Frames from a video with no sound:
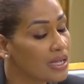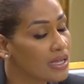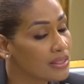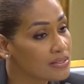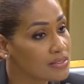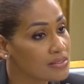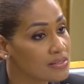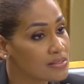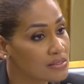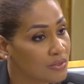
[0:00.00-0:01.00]
This
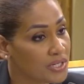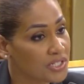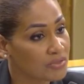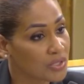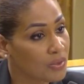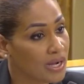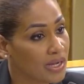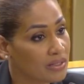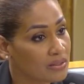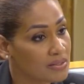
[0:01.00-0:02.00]
is going to
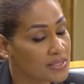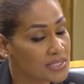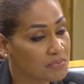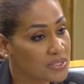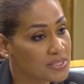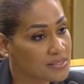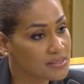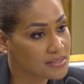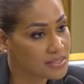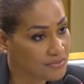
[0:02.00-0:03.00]
require
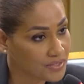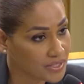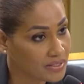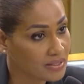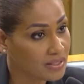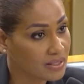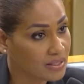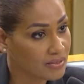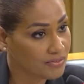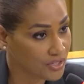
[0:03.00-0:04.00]
specific
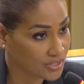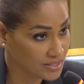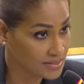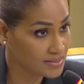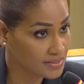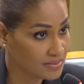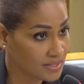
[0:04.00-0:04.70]
funds,